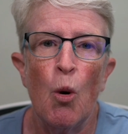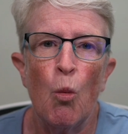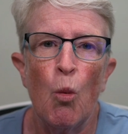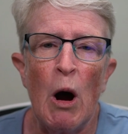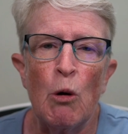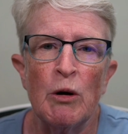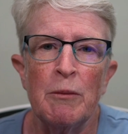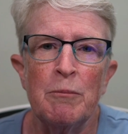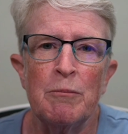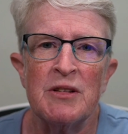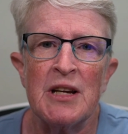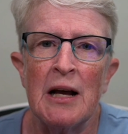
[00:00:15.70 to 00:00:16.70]

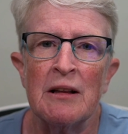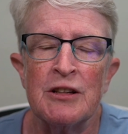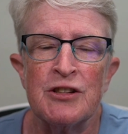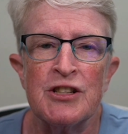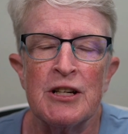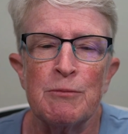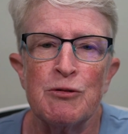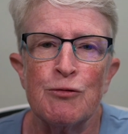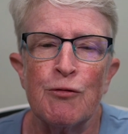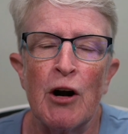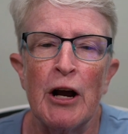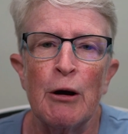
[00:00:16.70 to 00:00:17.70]
Welcome to Ellen's Tips
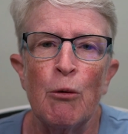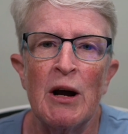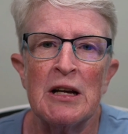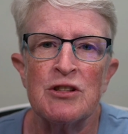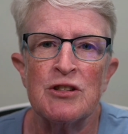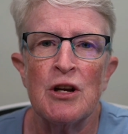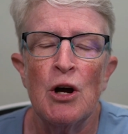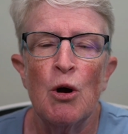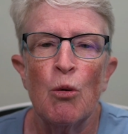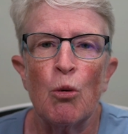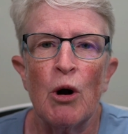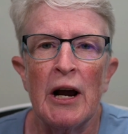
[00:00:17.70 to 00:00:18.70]
for iOS,
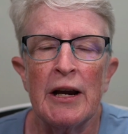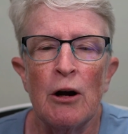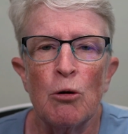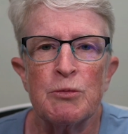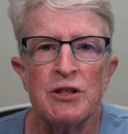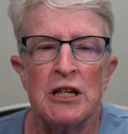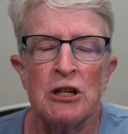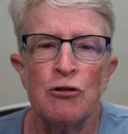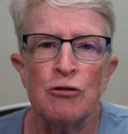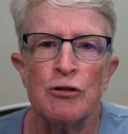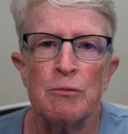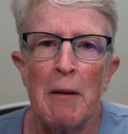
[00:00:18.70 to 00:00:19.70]
where I help
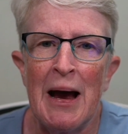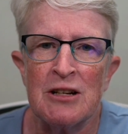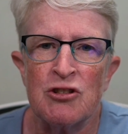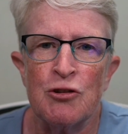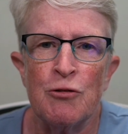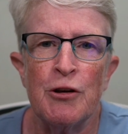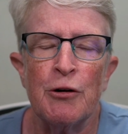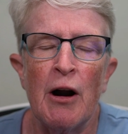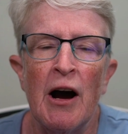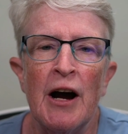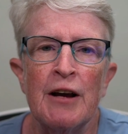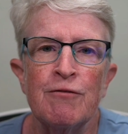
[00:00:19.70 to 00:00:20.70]
seniors master their
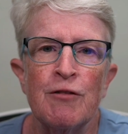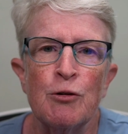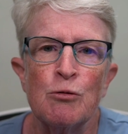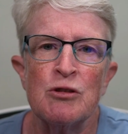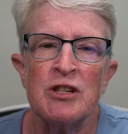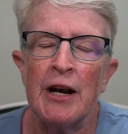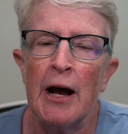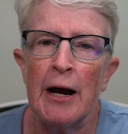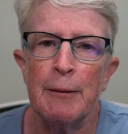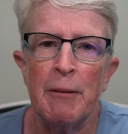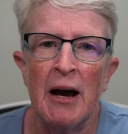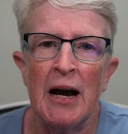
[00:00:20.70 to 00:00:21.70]
iPhones and
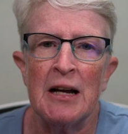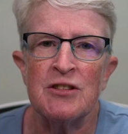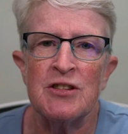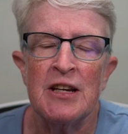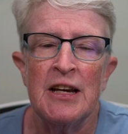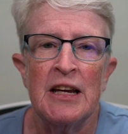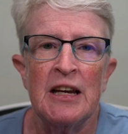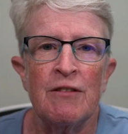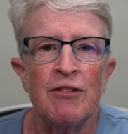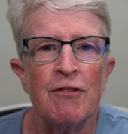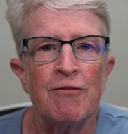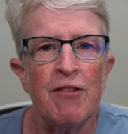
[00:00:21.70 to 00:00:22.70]
iPads.
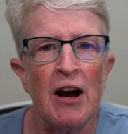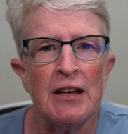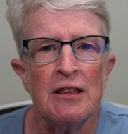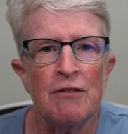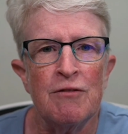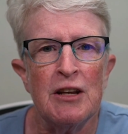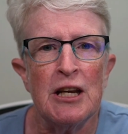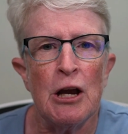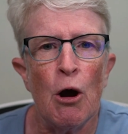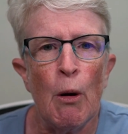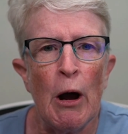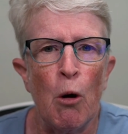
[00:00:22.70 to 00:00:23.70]
If you find the
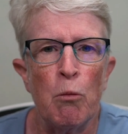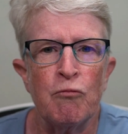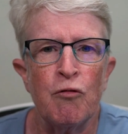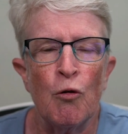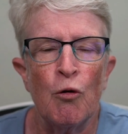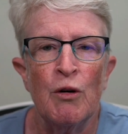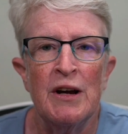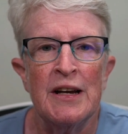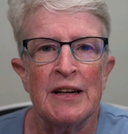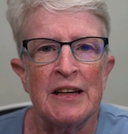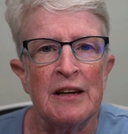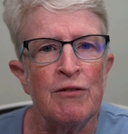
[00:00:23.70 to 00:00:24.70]
video helpful,
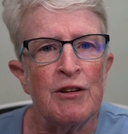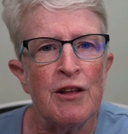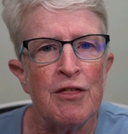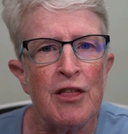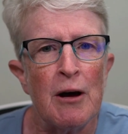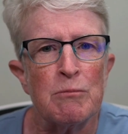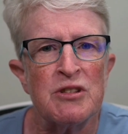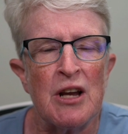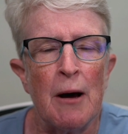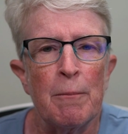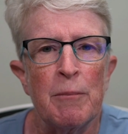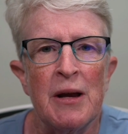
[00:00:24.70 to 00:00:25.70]
give it a thumbs
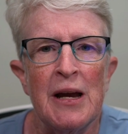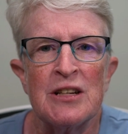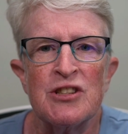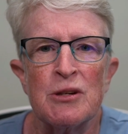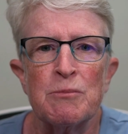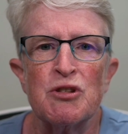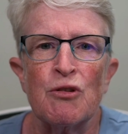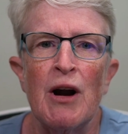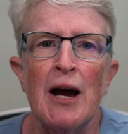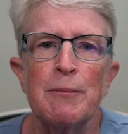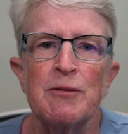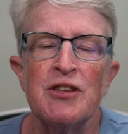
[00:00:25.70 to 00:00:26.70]
up and
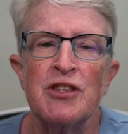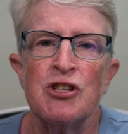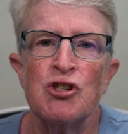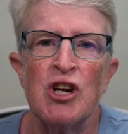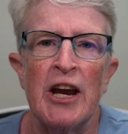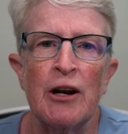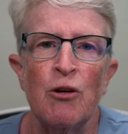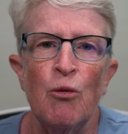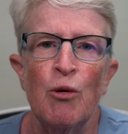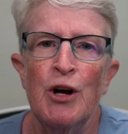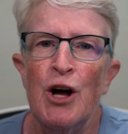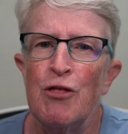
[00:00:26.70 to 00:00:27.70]
subscribe to the
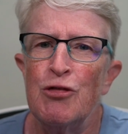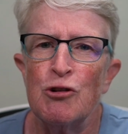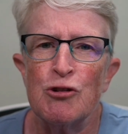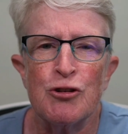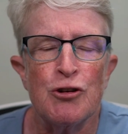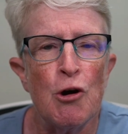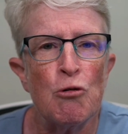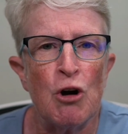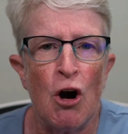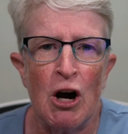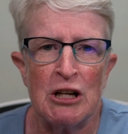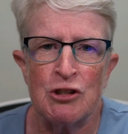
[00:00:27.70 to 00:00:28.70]
channel. There's no
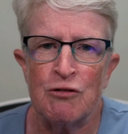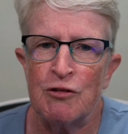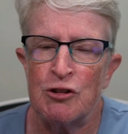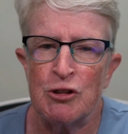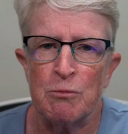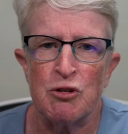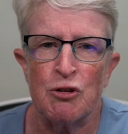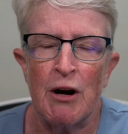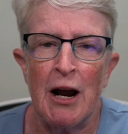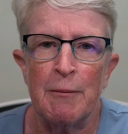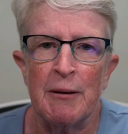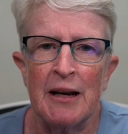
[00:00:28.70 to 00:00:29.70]
cost for
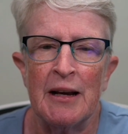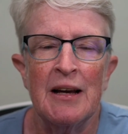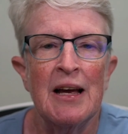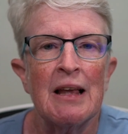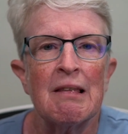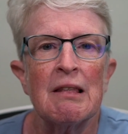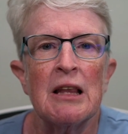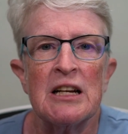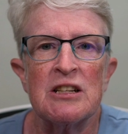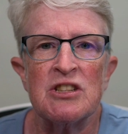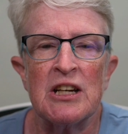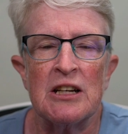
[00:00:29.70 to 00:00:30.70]
subscribing.
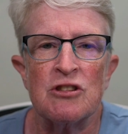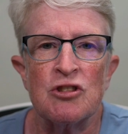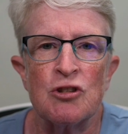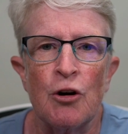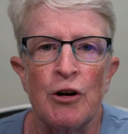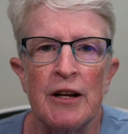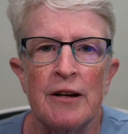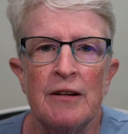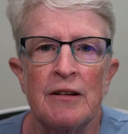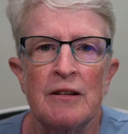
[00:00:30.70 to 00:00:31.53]
Let's get started.